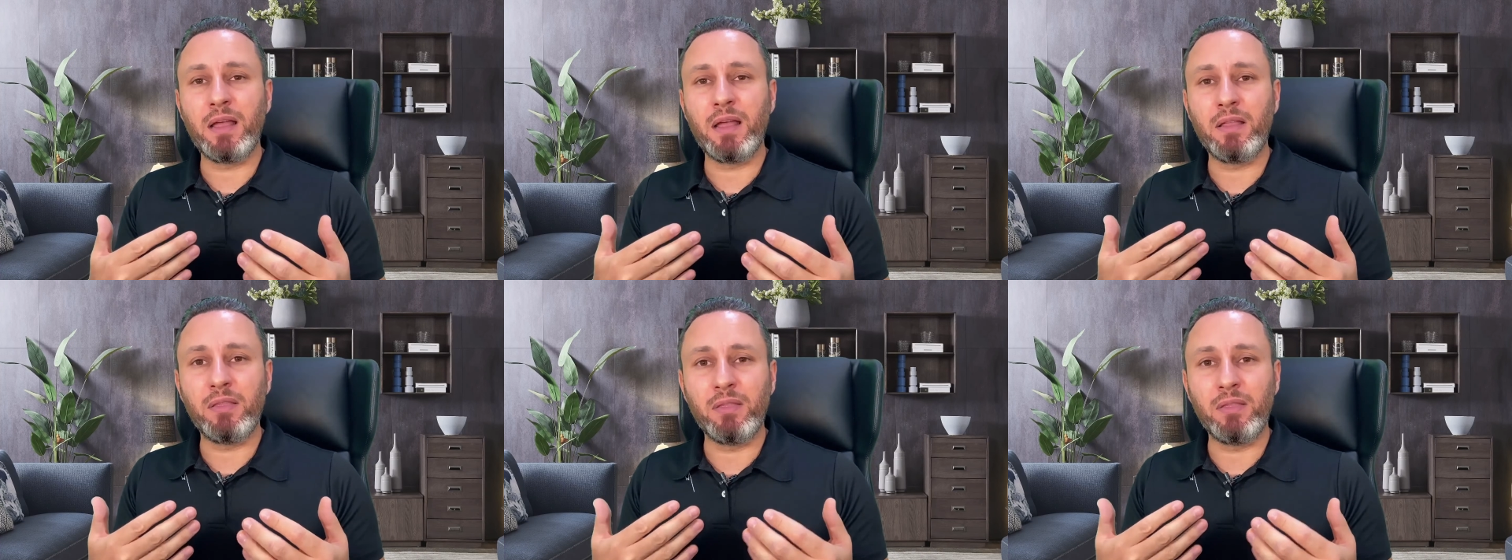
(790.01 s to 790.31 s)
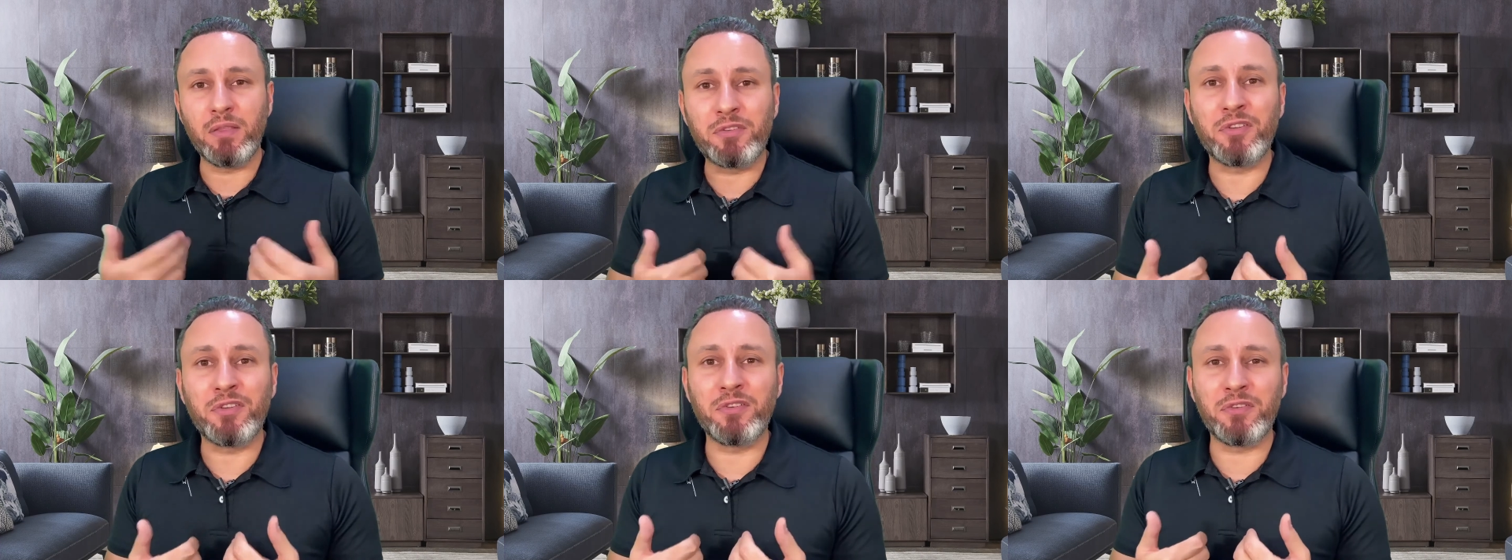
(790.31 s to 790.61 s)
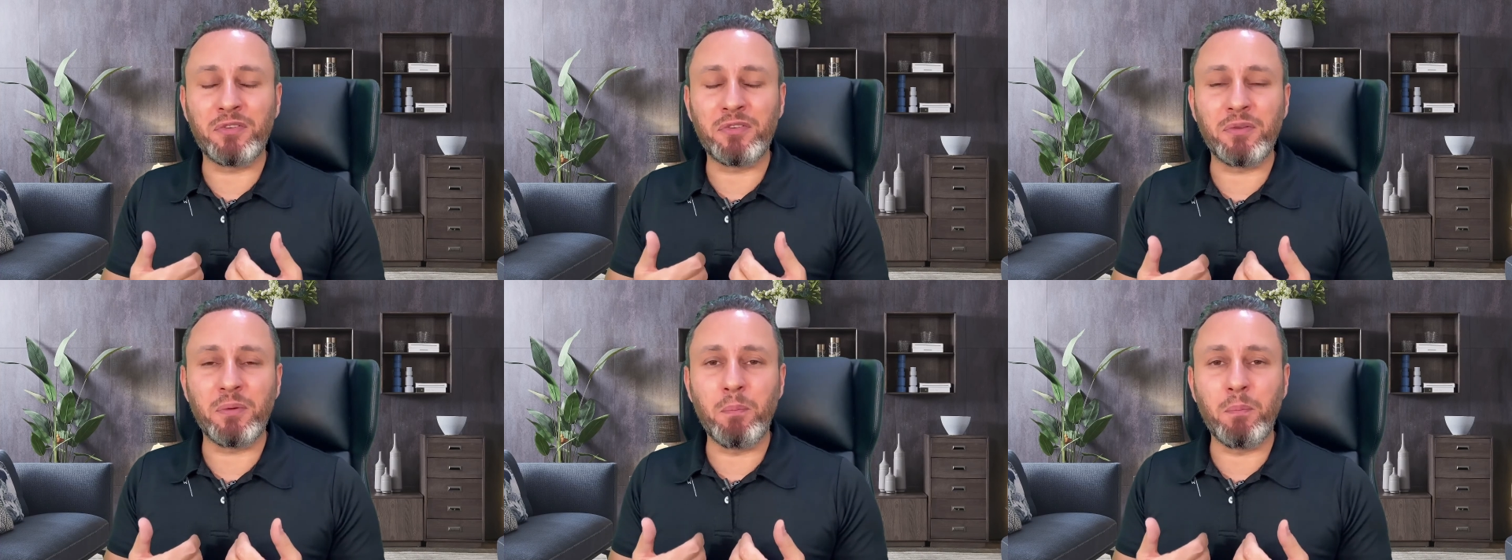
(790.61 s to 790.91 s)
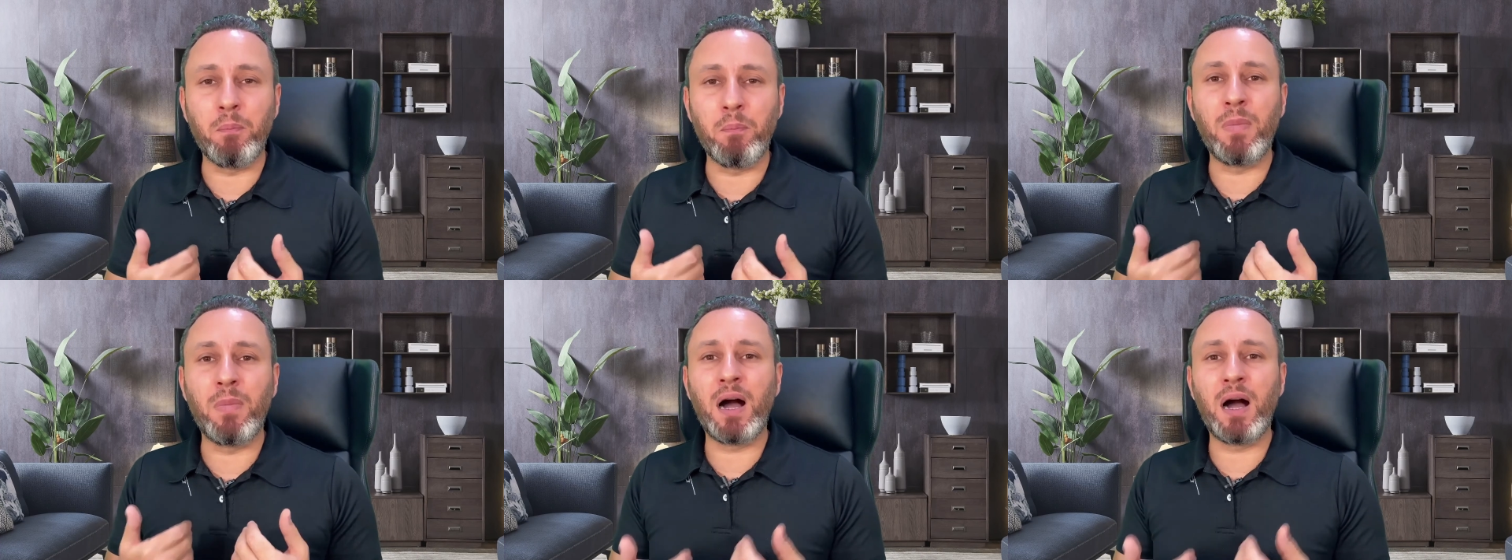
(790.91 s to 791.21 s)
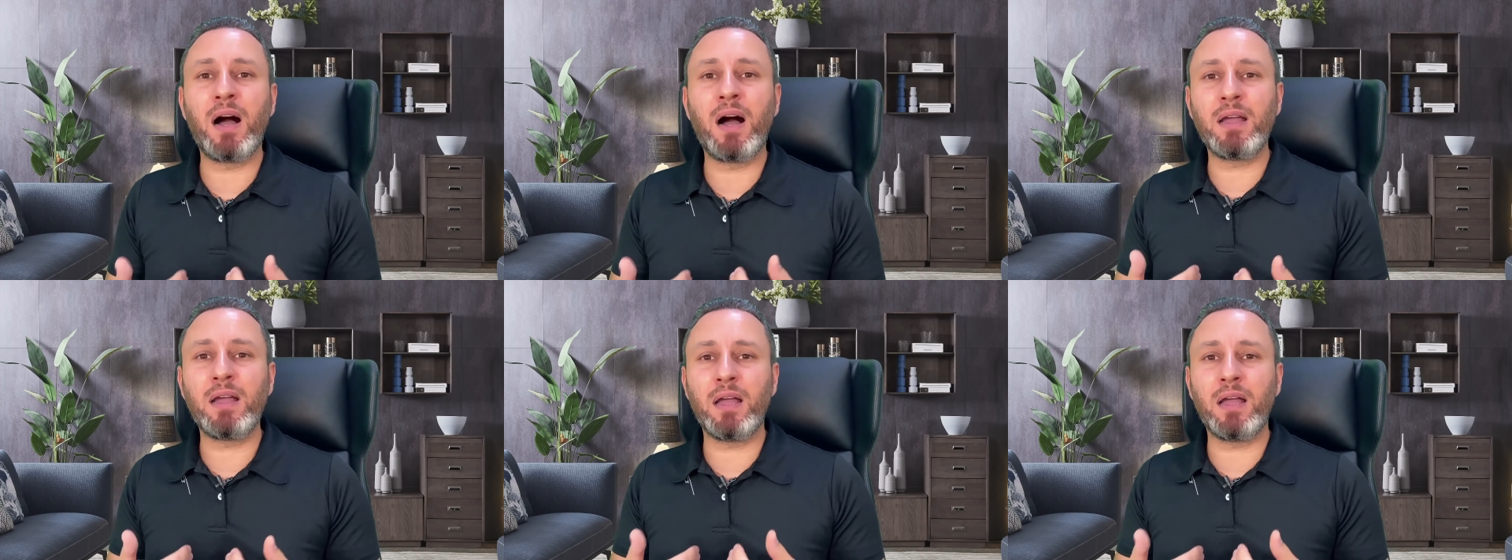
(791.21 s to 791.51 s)
This is
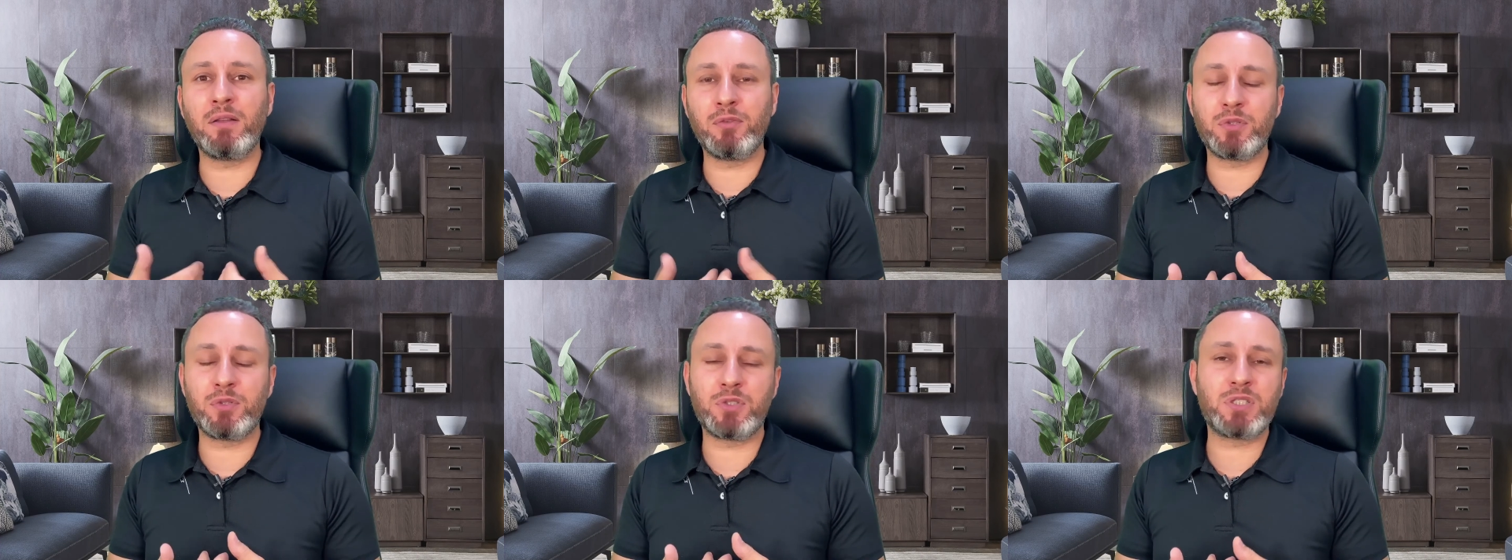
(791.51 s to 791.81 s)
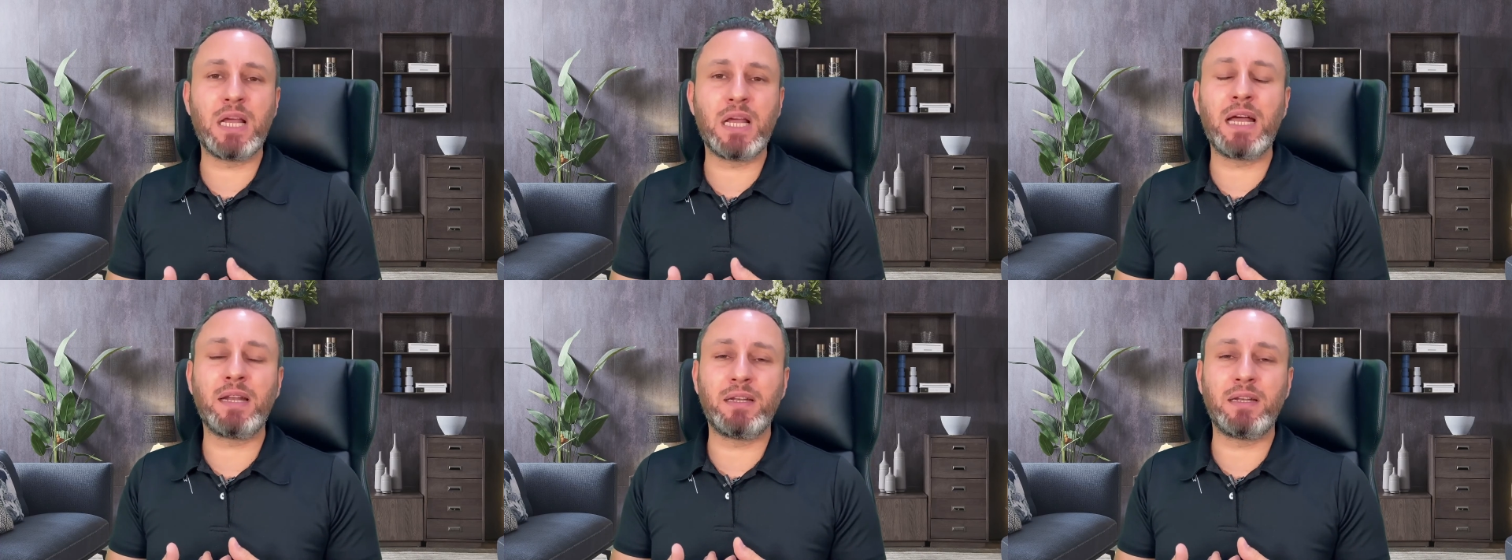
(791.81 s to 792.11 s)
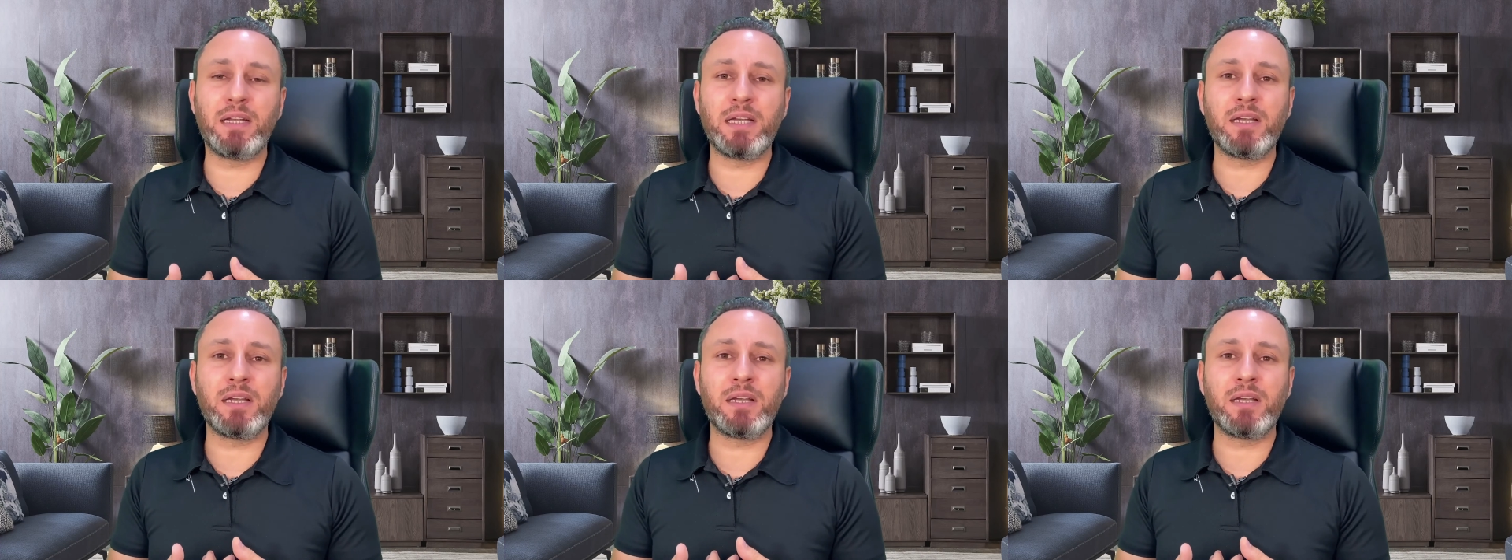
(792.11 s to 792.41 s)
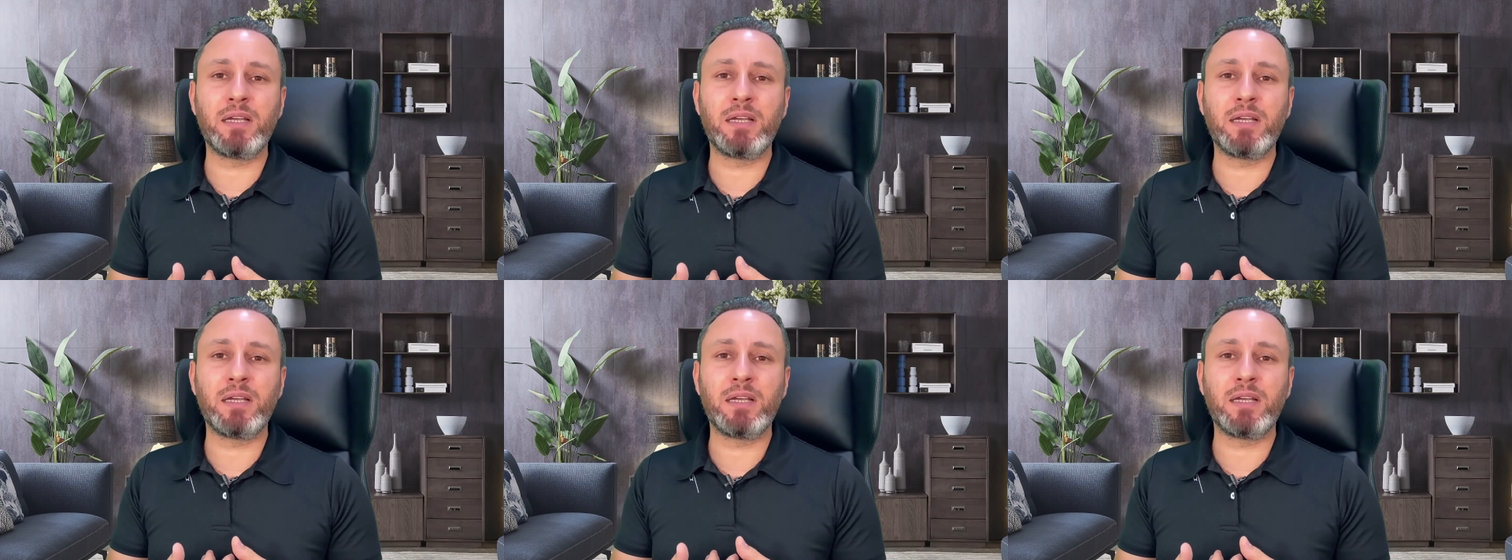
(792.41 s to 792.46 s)
my understanding